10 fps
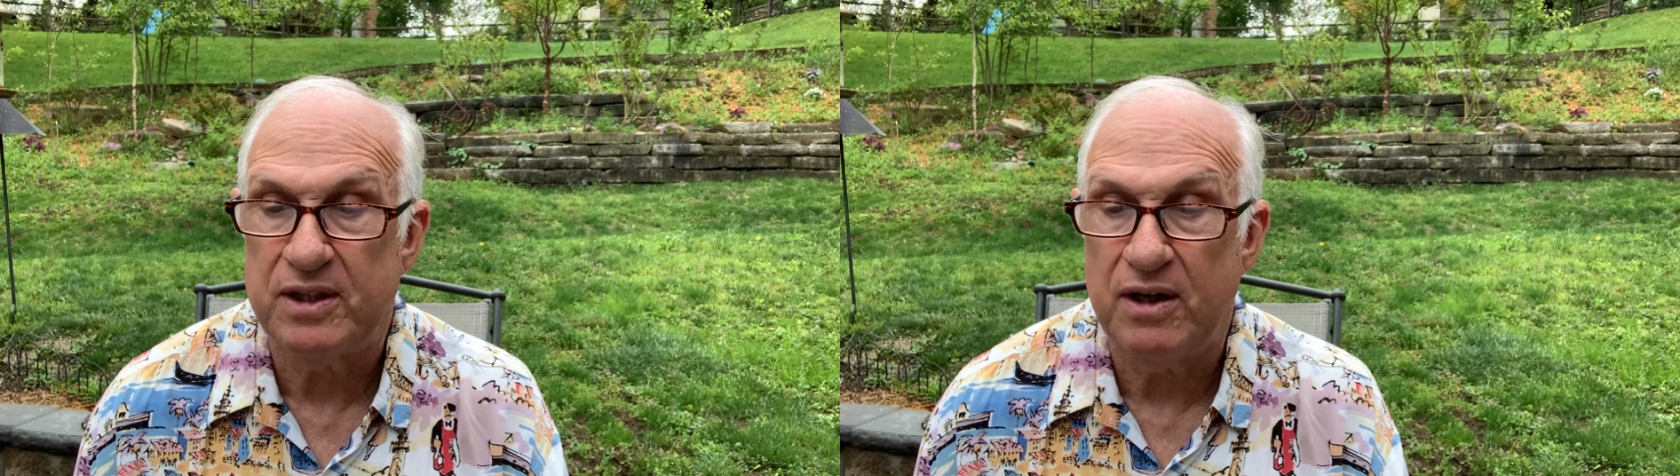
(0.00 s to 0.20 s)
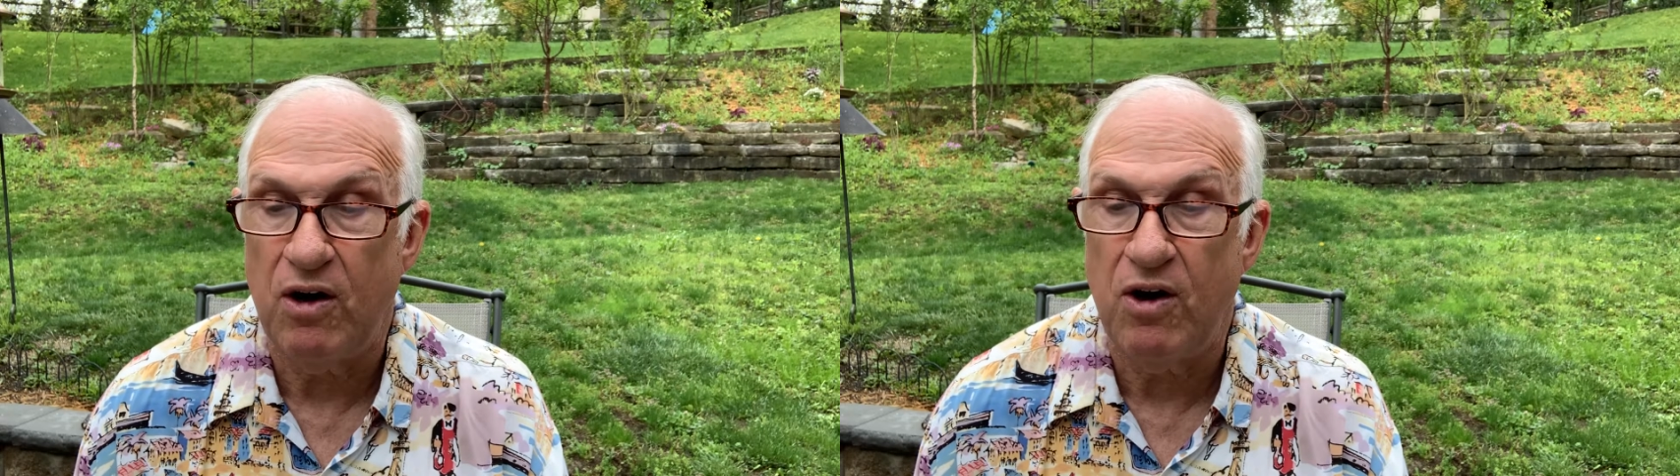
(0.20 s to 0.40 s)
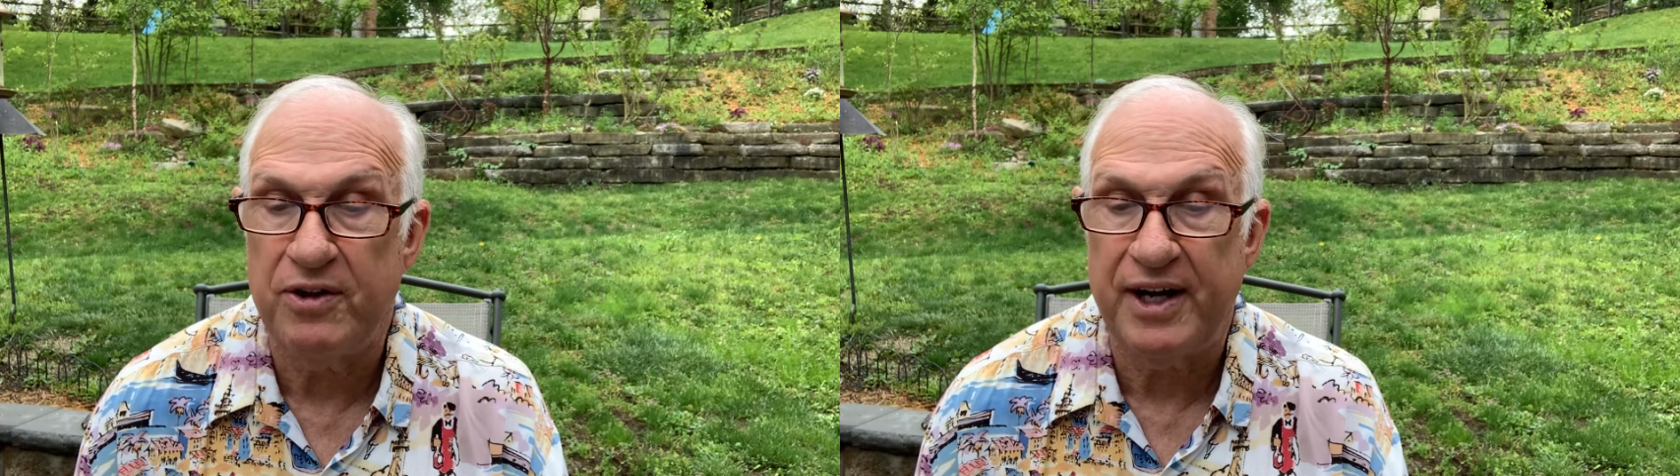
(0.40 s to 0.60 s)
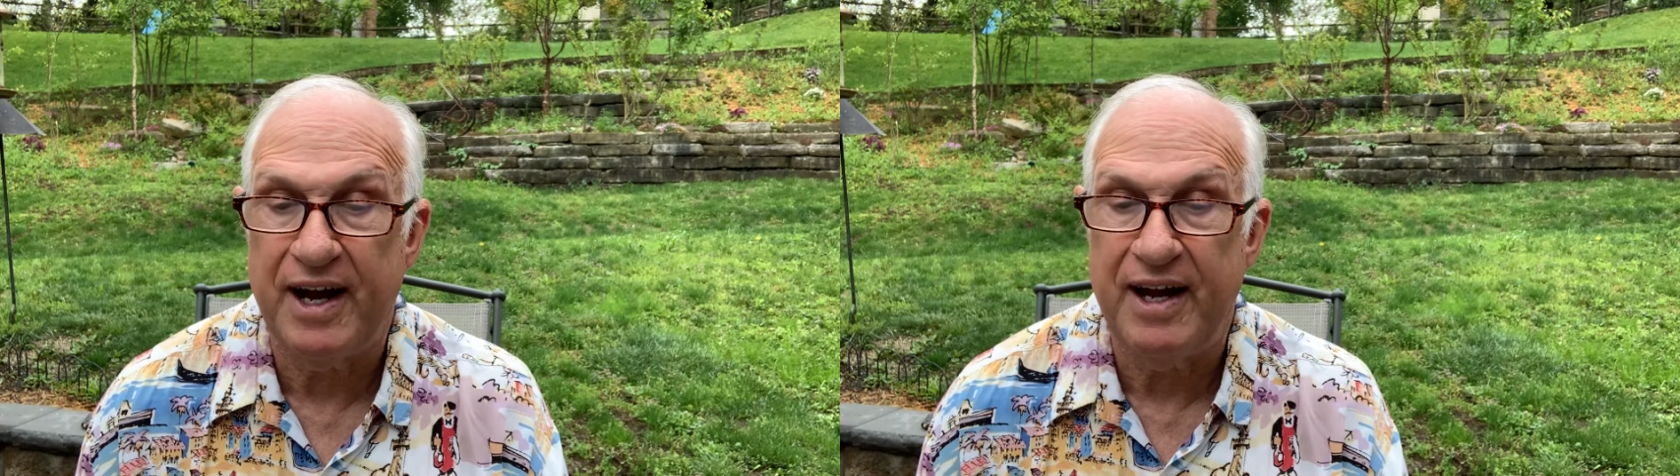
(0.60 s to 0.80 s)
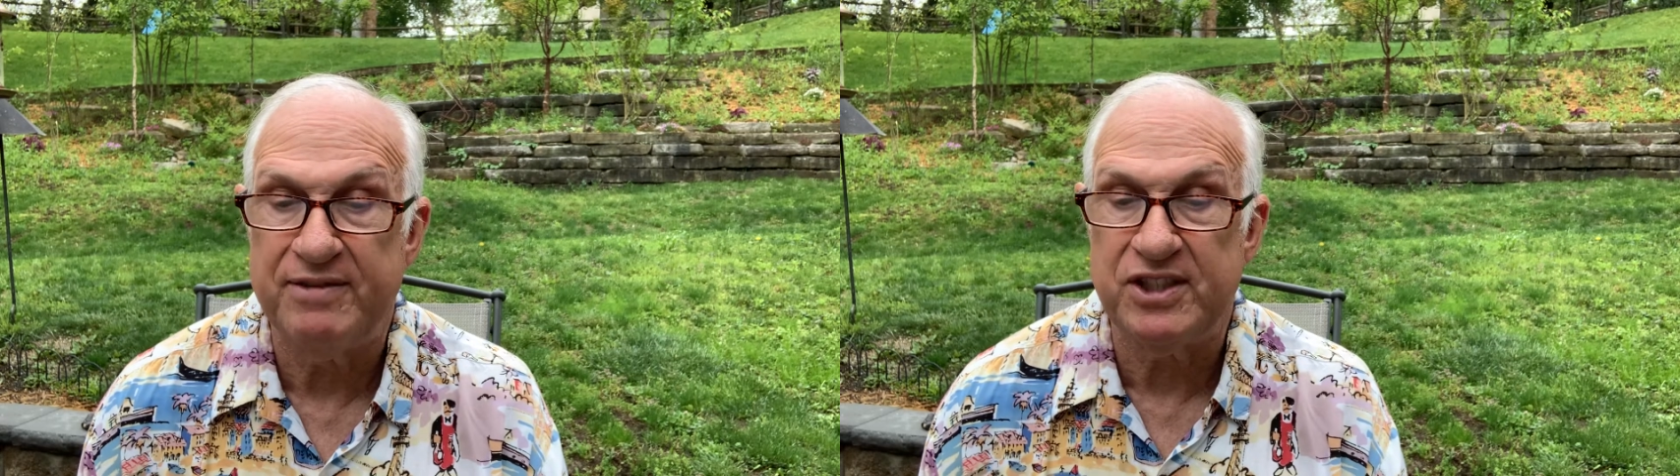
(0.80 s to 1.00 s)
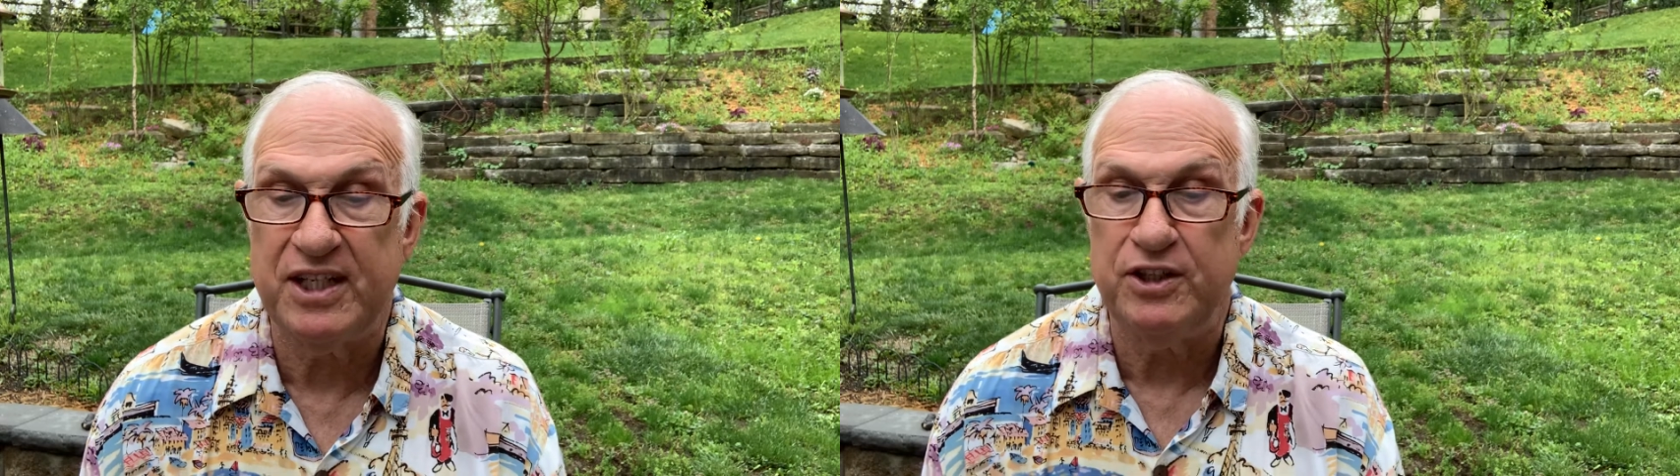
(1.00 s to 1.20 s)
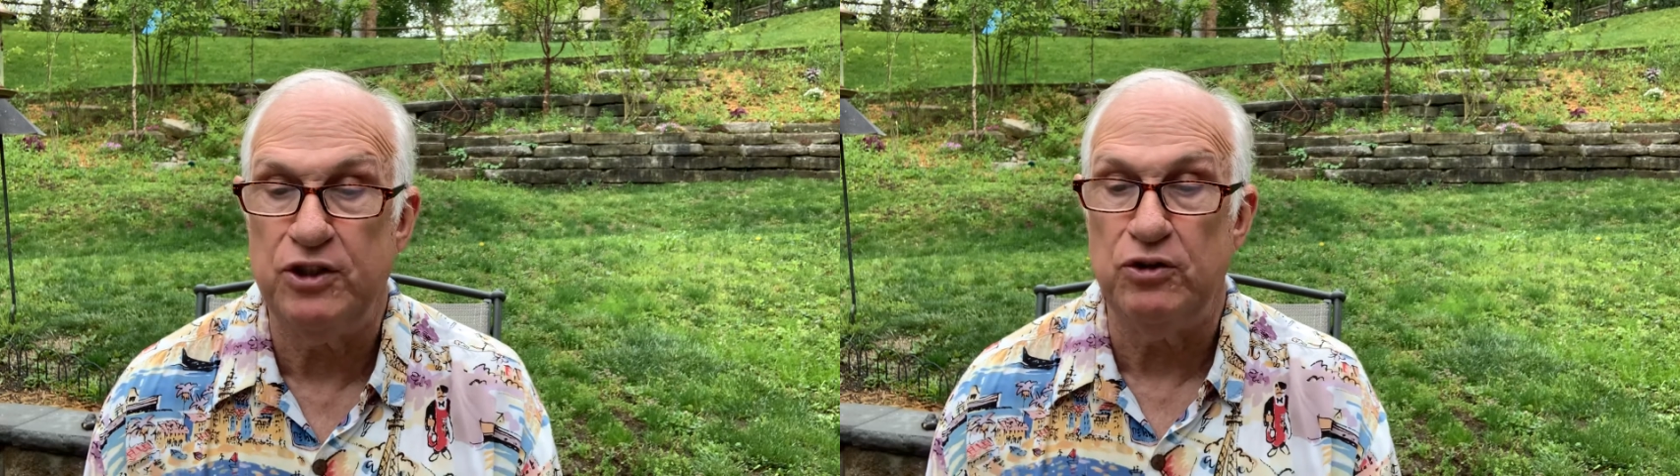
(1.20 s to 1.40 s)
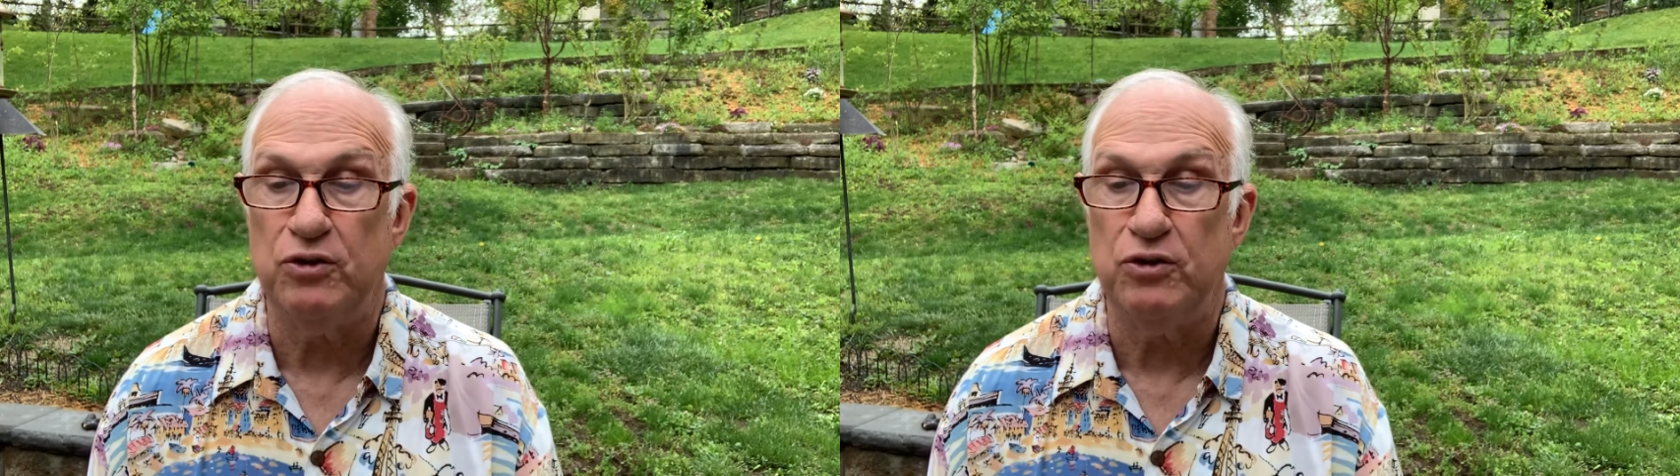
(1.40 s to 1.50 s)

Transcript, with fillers: all that I have said to you.